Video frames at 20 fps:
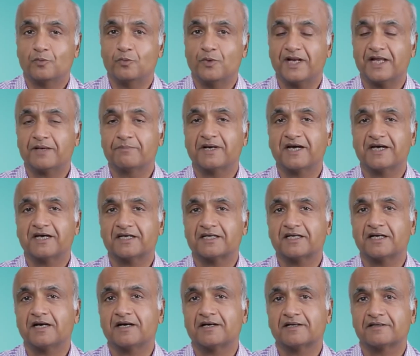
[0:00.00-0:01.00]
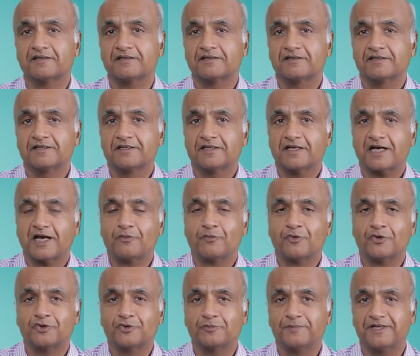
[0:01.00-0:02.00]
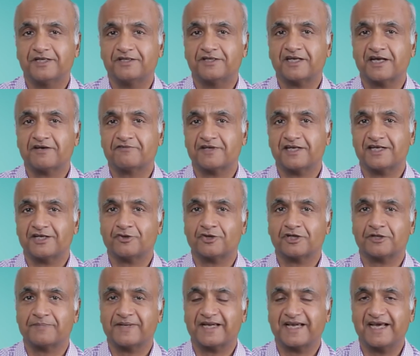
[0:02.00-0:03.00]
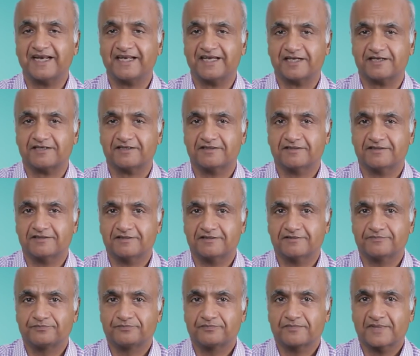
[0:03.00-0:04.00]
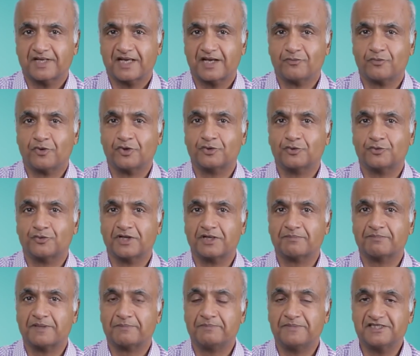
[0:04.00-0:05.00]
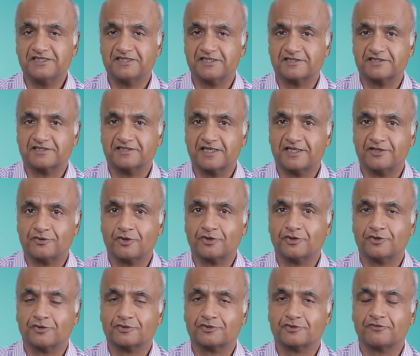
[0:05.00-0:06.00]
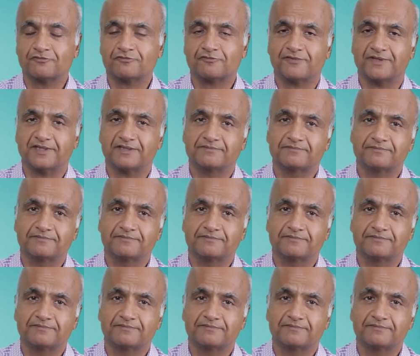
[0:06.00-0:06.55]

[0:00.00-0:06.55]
When I buy a car, I want to be a driver and not a mechanic. I want to run my business and not your software.